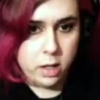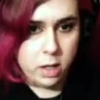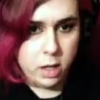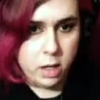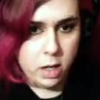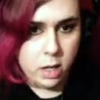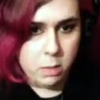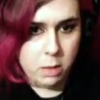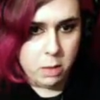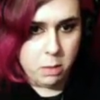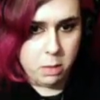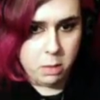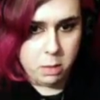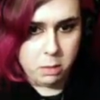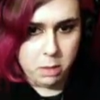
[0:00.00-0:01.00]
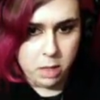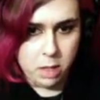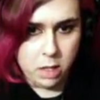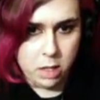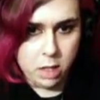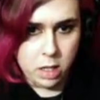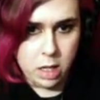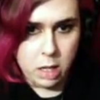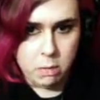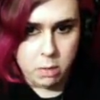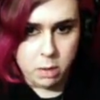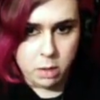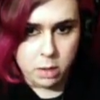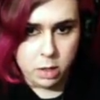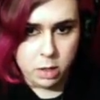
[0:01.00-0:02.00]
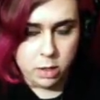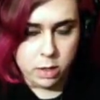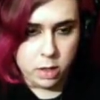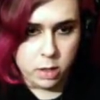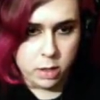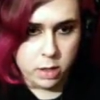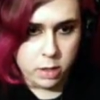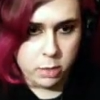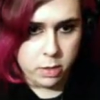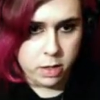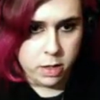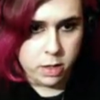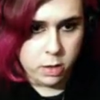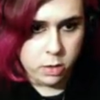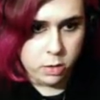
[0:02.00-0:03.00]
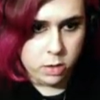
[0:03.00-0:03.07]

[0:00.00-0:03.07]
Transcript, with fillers: Uh, blah, blah, blah, Remember, don't go over the hill.